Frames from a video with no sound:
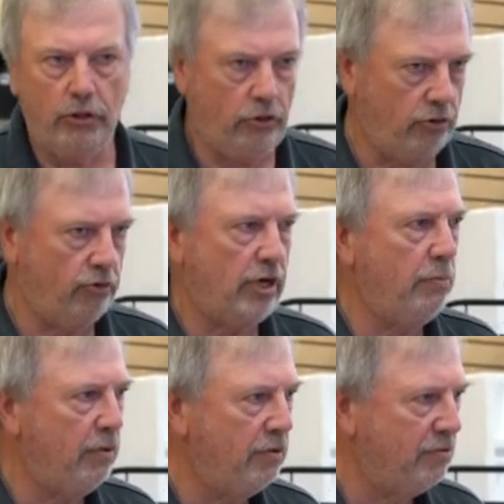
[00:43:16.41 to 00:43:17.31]
You can
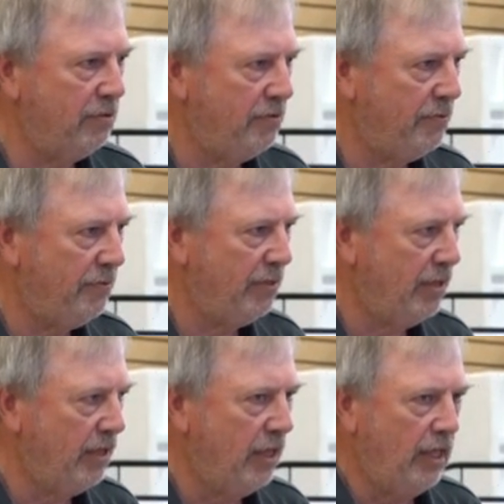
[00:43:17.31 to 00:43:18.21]
drop this.
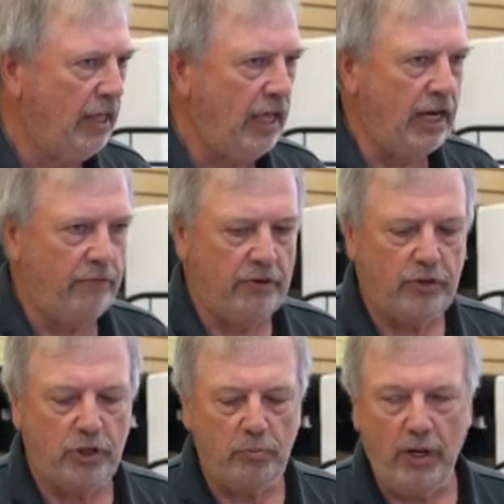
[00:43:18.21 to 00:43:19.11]
And if
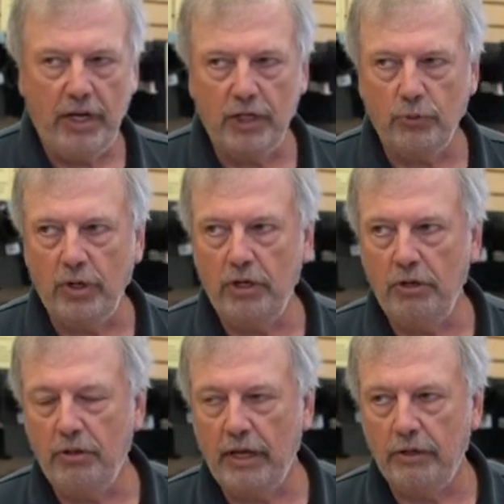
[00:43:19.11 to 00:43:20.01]
this is spinning at
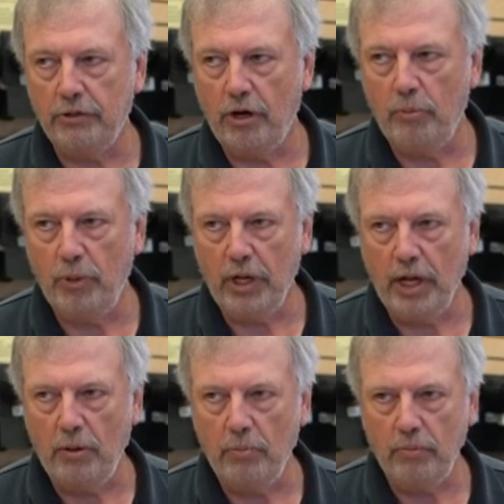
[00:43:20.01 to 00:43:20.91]
twenty-two thousand R P
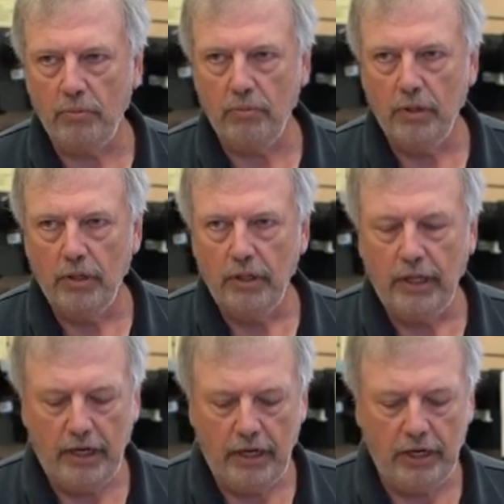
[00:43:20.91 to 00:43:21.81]
M
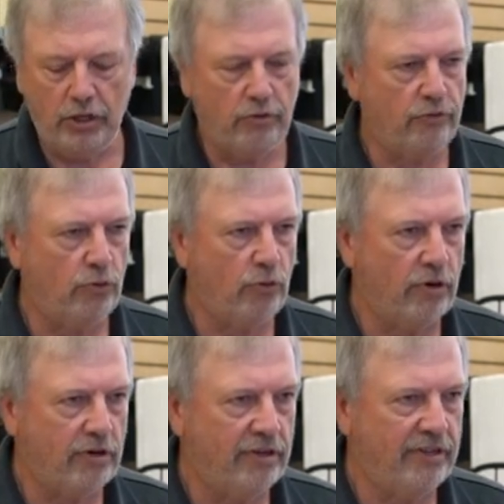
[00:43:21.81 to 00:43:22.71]
and it hits your
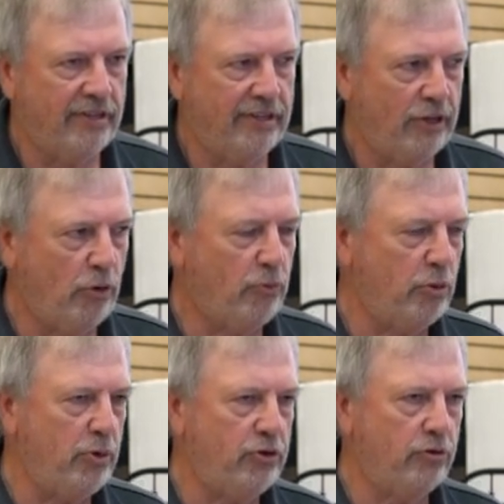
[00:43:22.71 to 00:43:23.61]
floor,
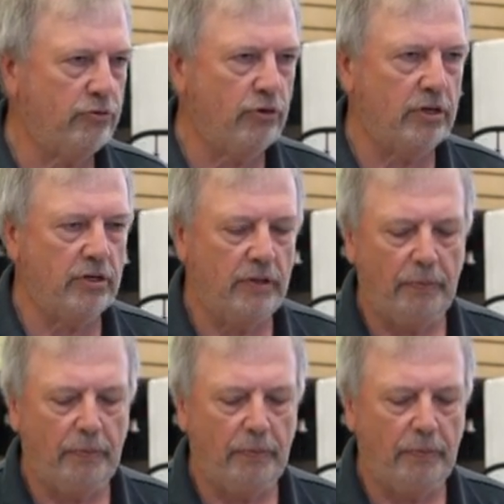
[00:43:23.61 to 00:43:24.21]
hopefully it missed your foot.